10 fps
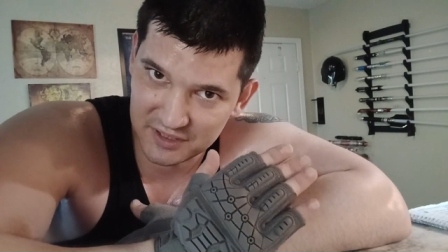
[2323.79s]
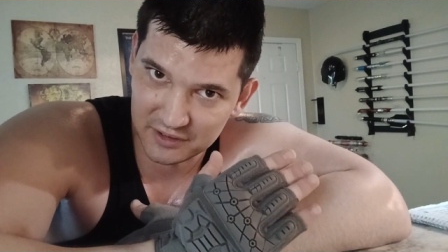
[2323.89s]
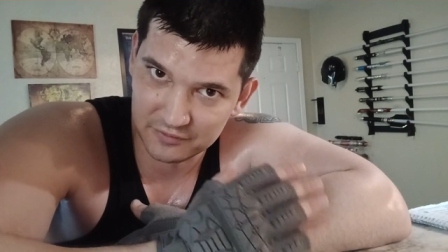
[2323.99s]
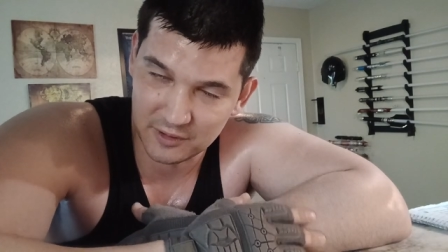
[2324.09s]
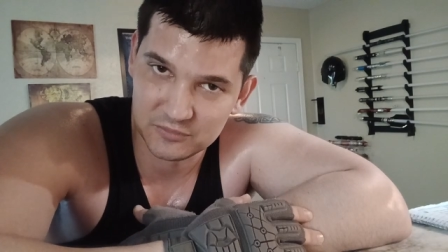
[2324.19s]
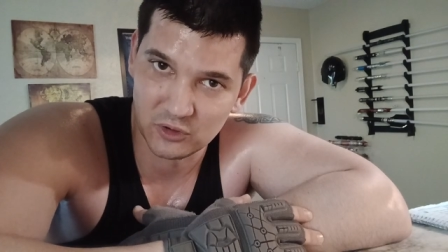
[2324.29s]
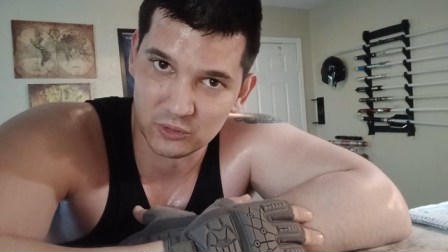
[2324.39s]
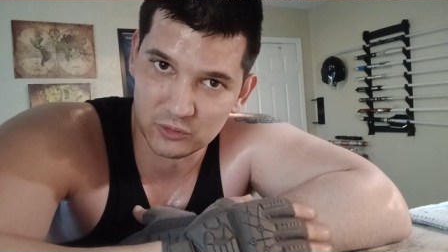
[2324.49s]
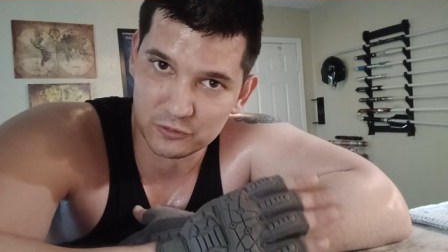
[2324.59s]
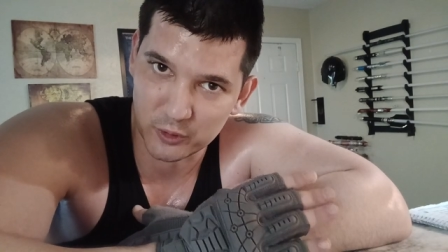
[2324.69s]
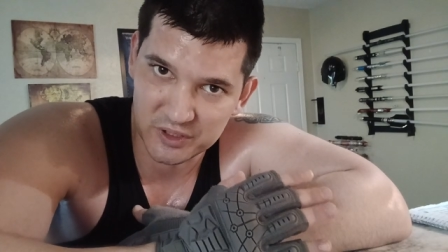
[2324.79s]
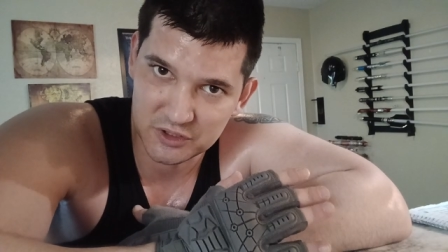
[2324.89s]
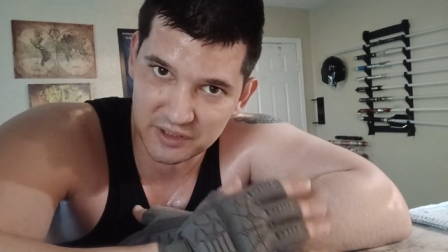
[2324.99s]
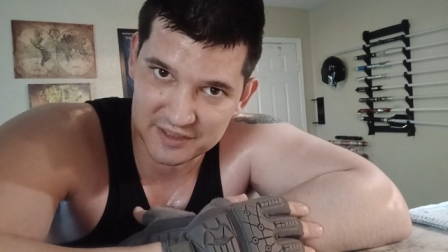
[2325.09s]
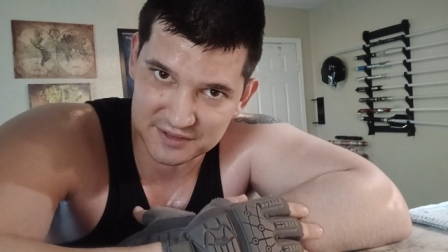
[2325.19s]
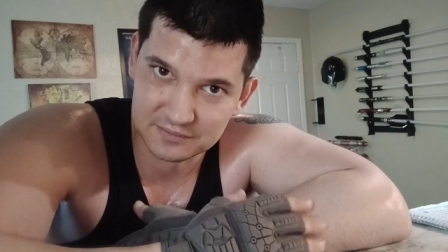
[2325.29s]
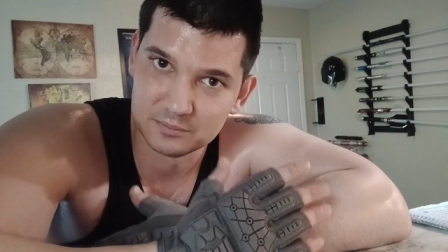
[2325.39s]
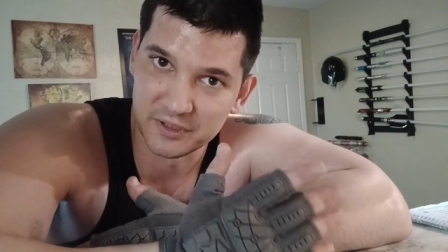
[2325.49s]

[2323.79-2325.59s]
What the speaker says: 10 of them total for each lesson,